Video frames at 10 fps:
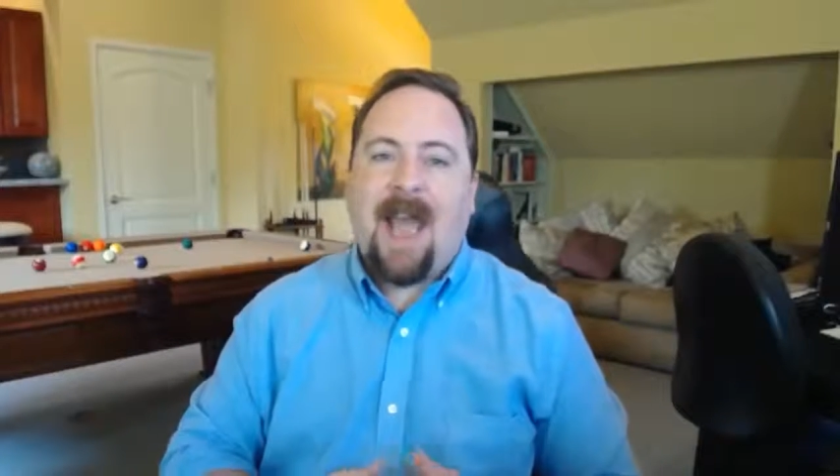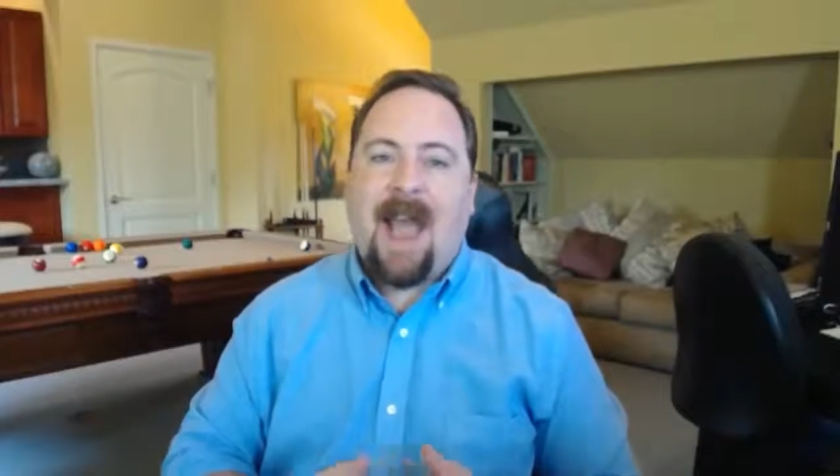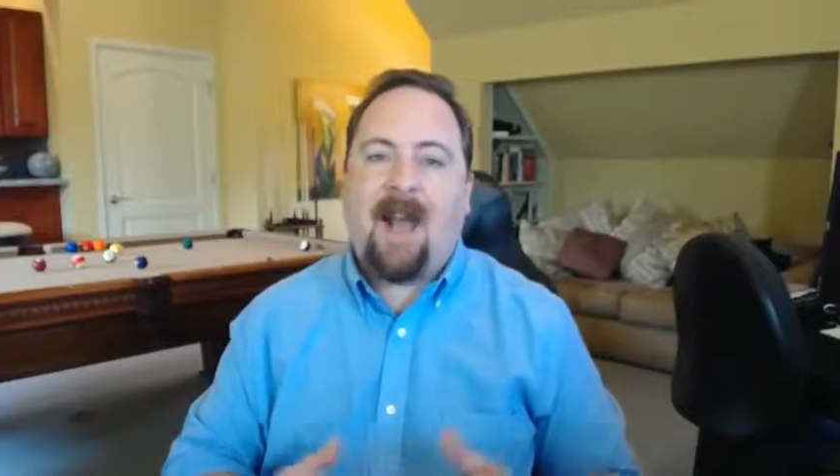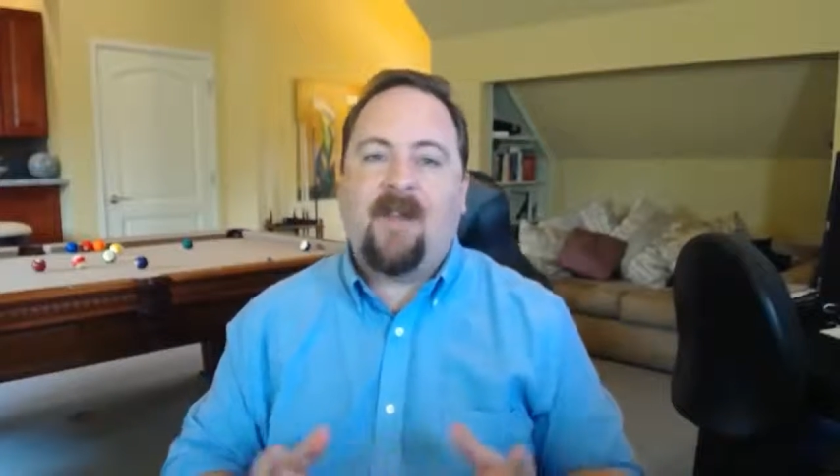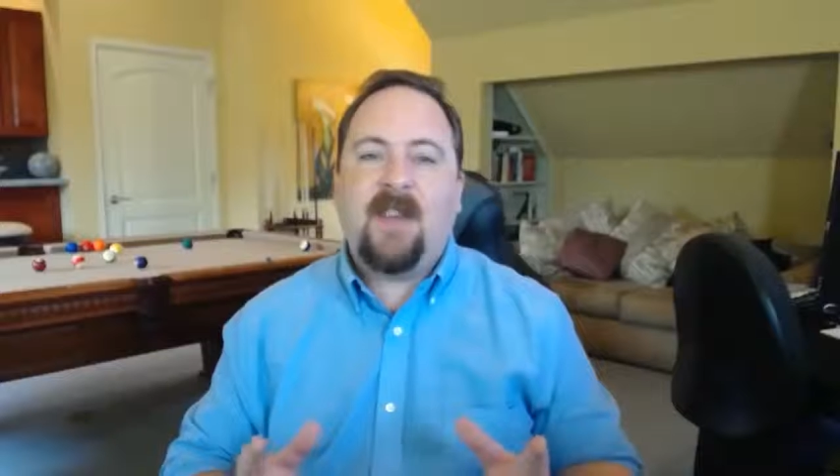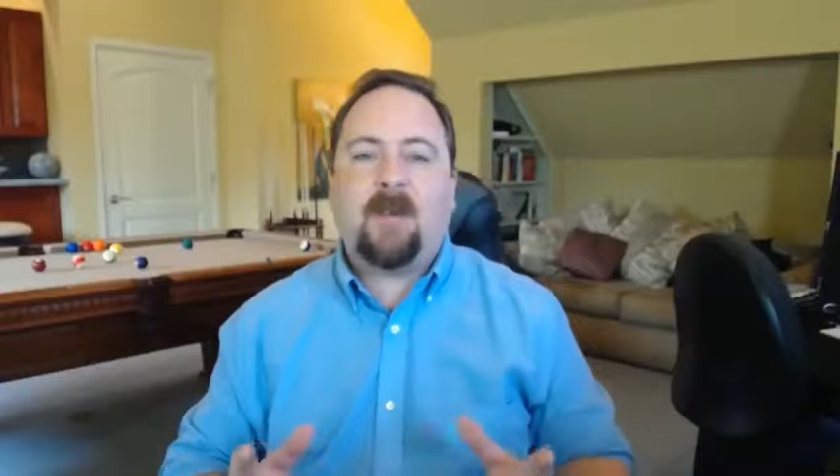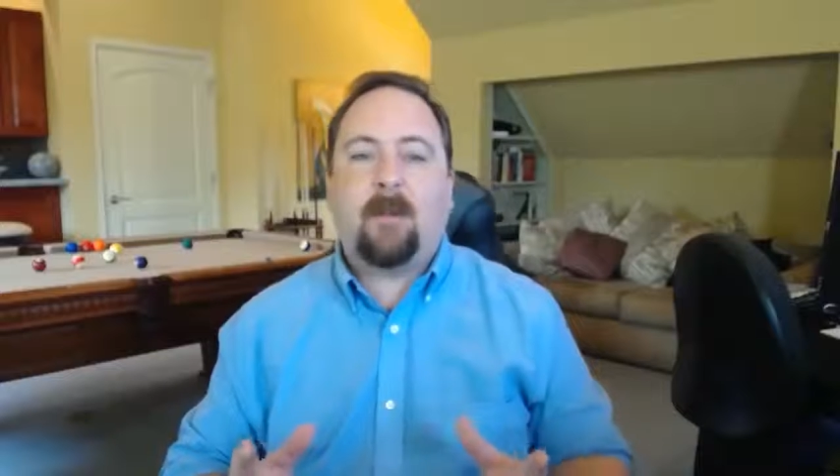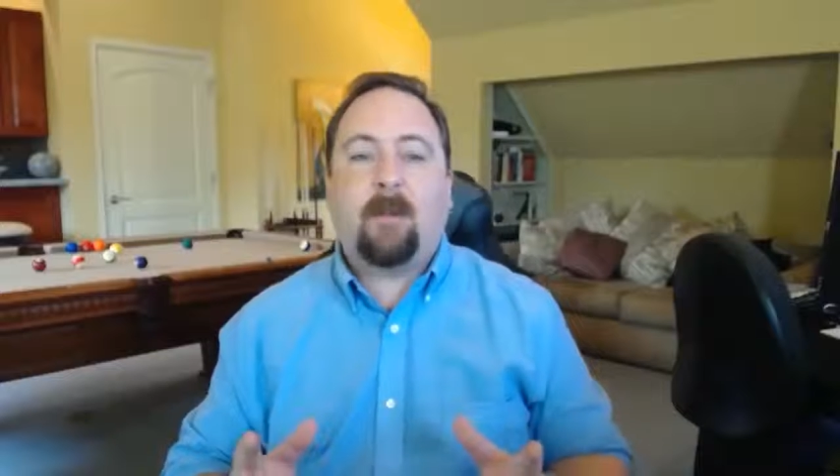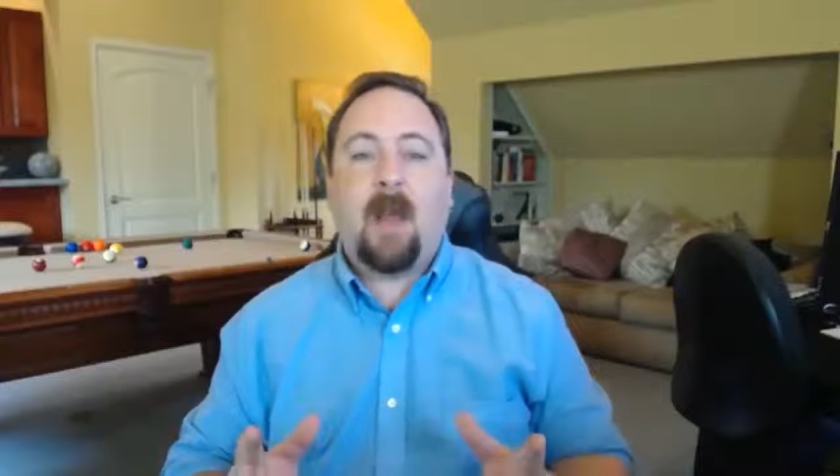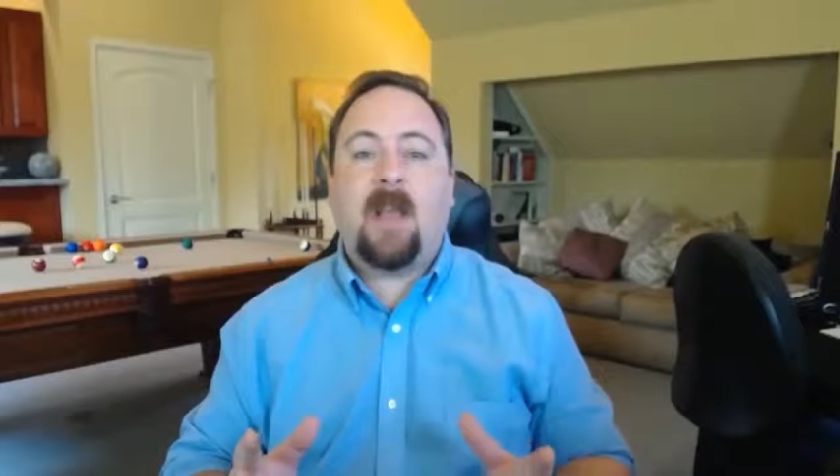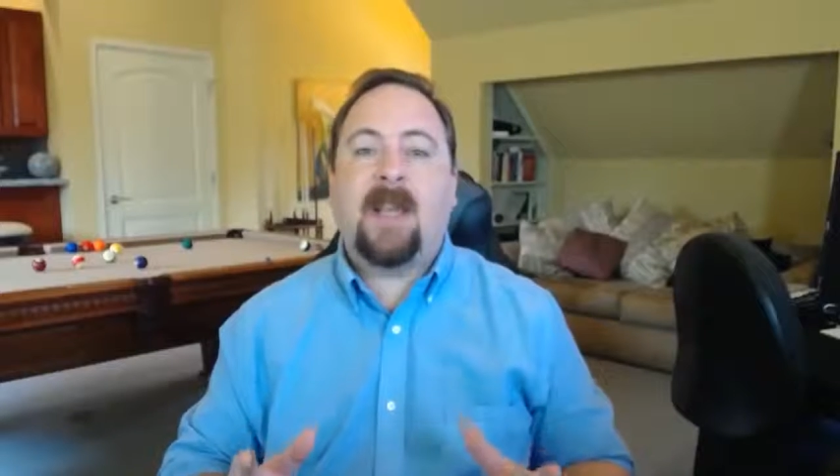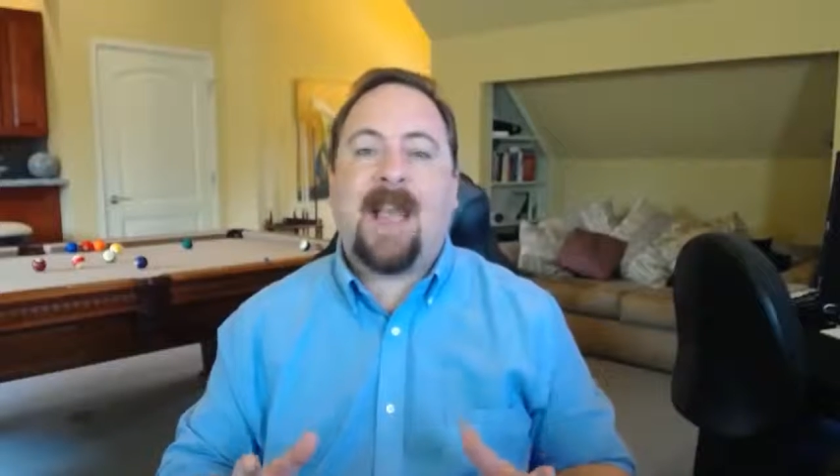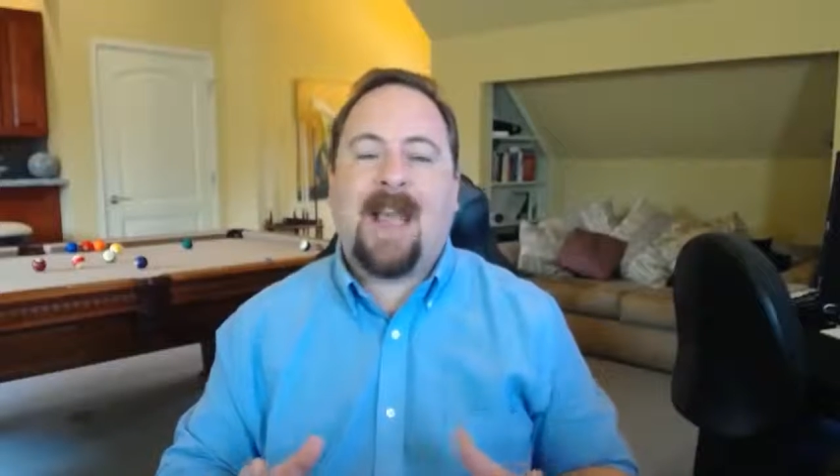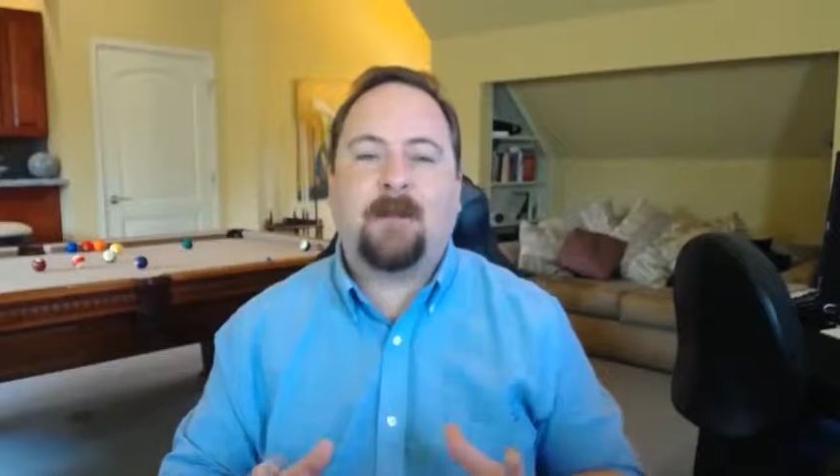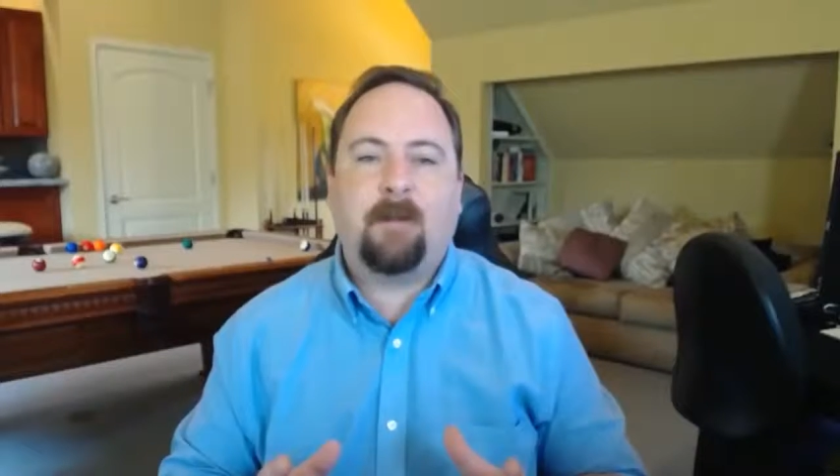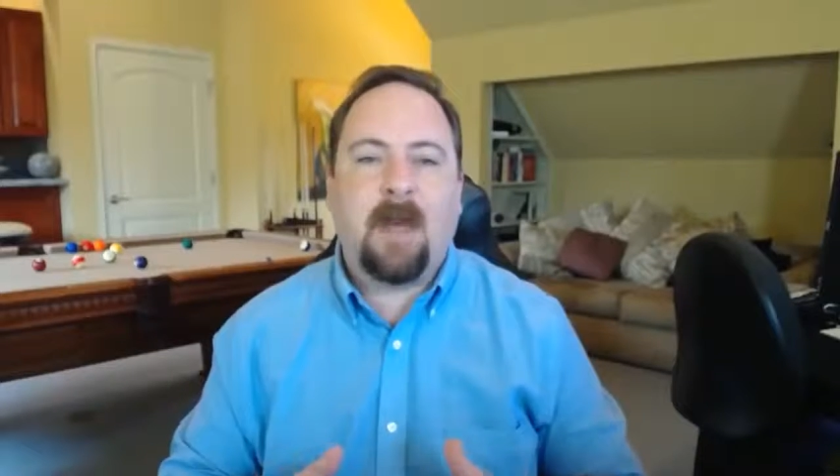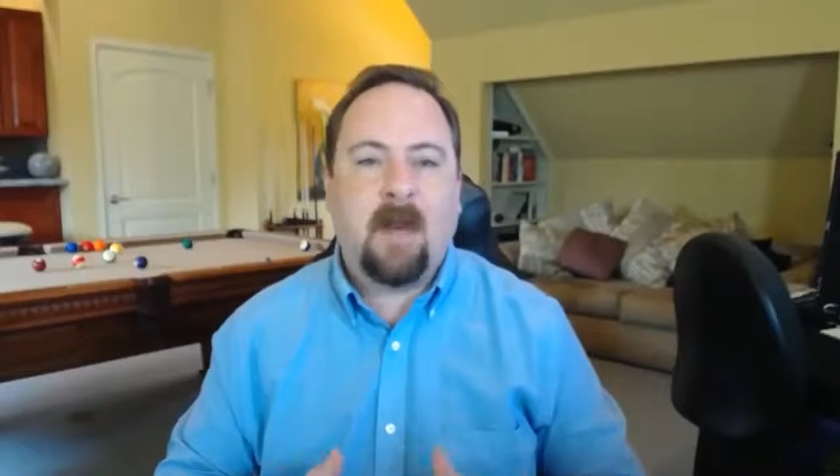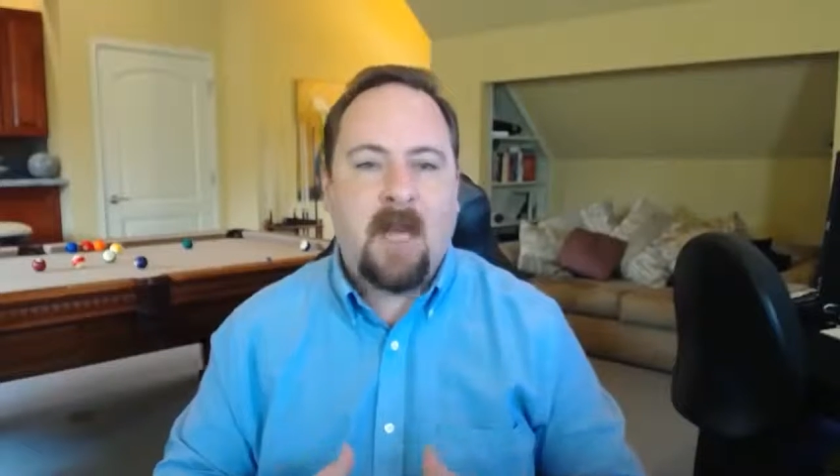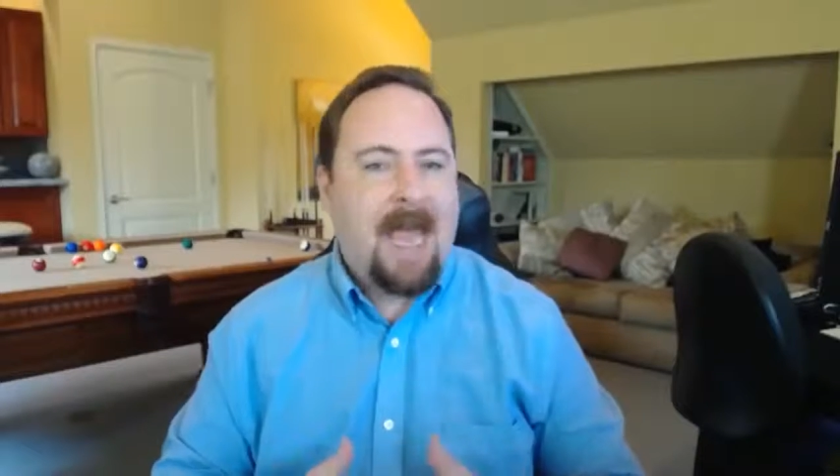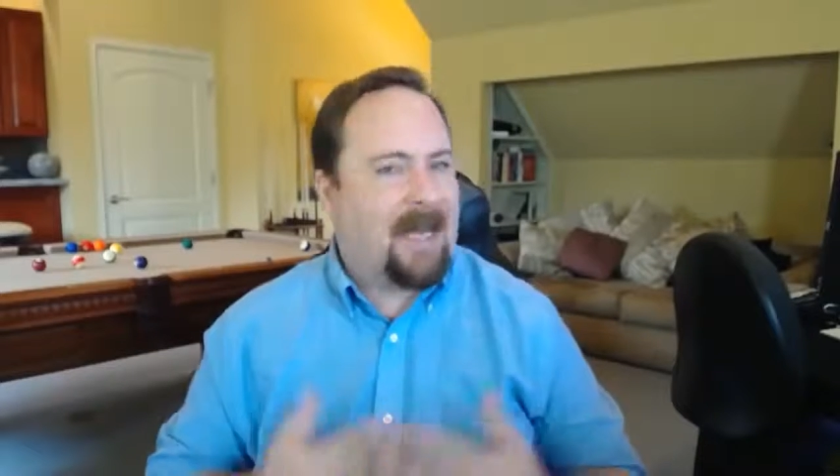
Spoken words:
and this plugin has been